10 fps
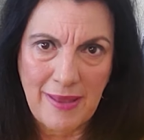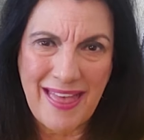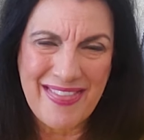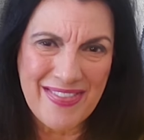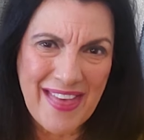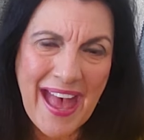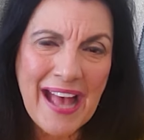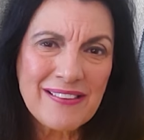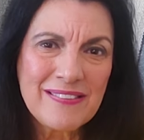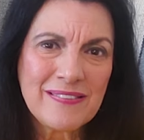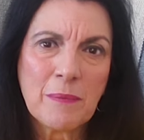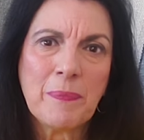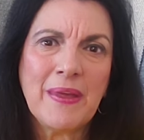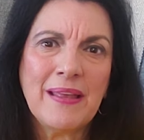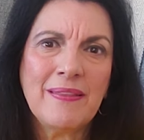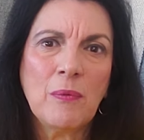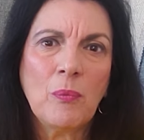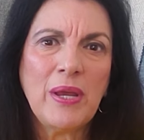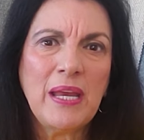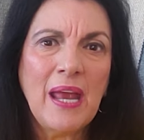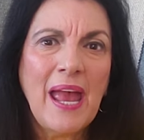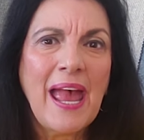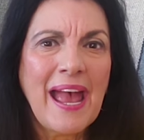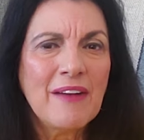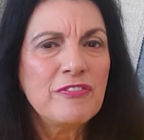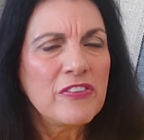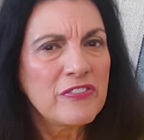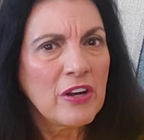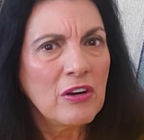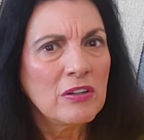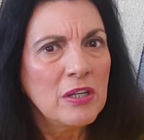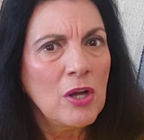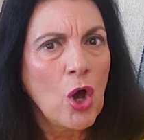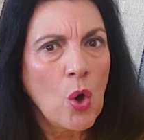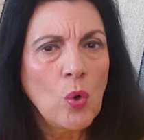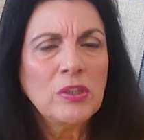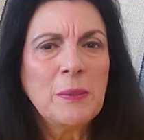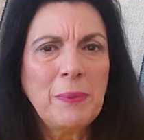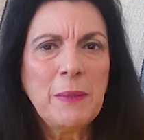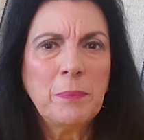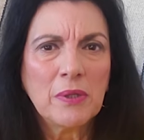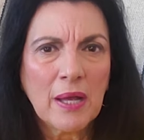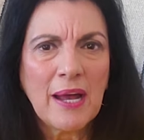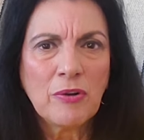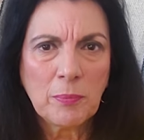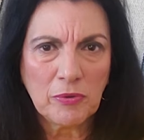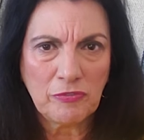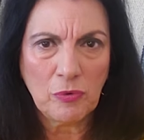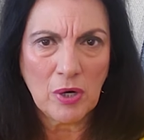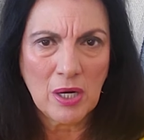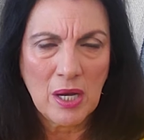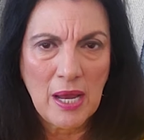And that's something that we have to start holding people accountable for.